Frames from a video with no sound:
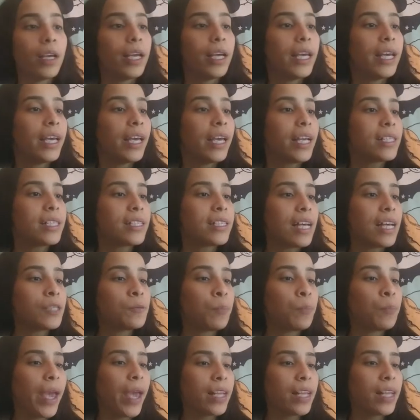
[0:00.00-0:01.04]
It says,
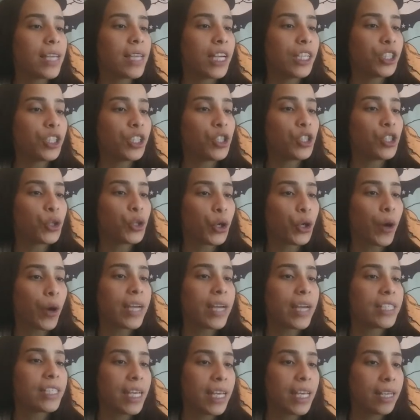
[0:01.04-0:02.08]
pay attention to your
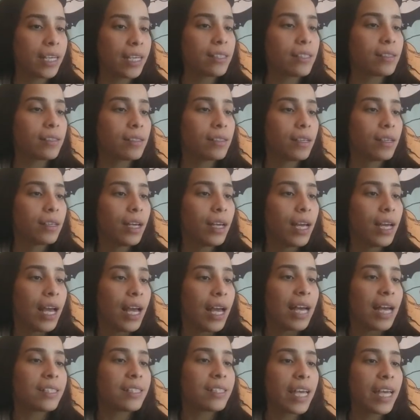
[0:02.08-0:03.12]
ideas
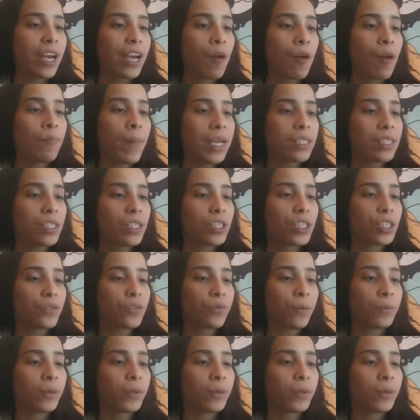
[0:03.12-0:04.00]
as they are messages from the